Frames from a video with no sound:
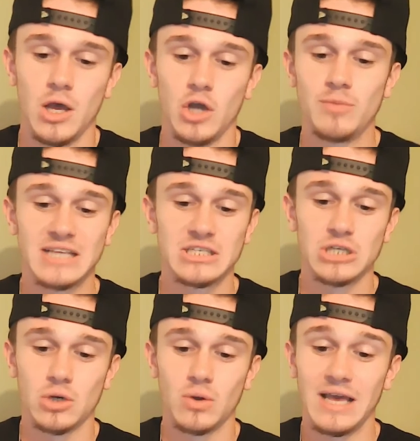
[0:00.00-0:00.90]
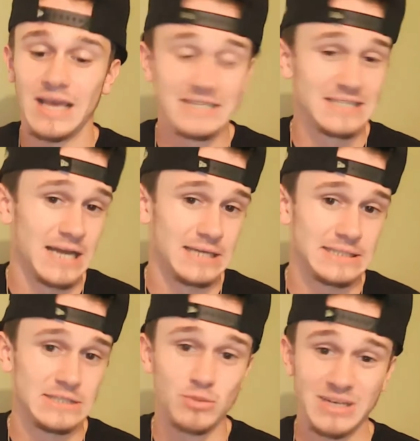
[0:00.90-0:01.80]
New Mexico is not
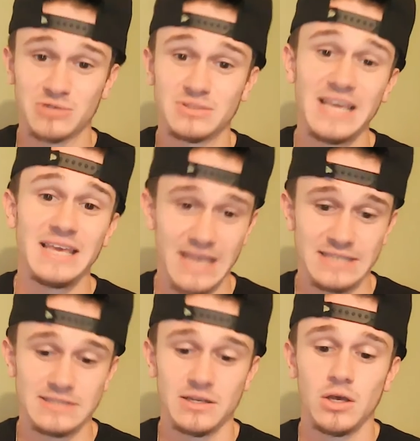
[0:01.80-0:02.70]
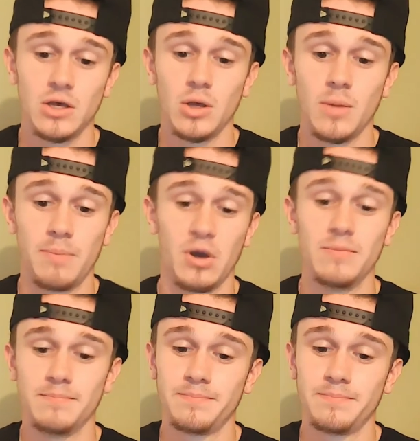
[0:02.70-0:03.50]
easy. New Mexico State, yes, but